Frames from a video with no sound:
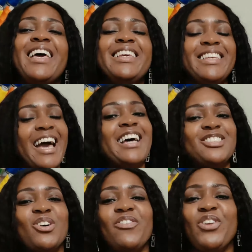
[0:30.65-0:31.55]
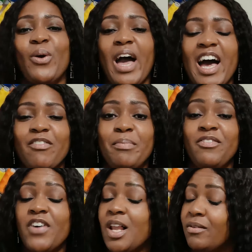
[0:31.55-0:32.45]
Yes, so if you have
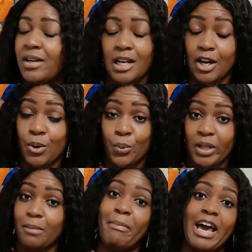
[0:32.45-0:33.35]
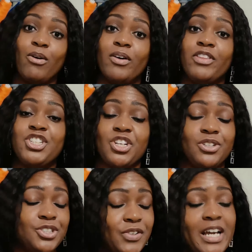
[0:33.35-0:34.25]
been following along with Battle of the
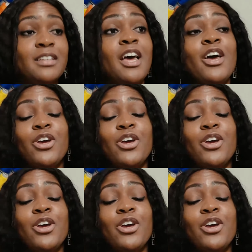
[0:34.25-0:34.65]
Shirt Dress,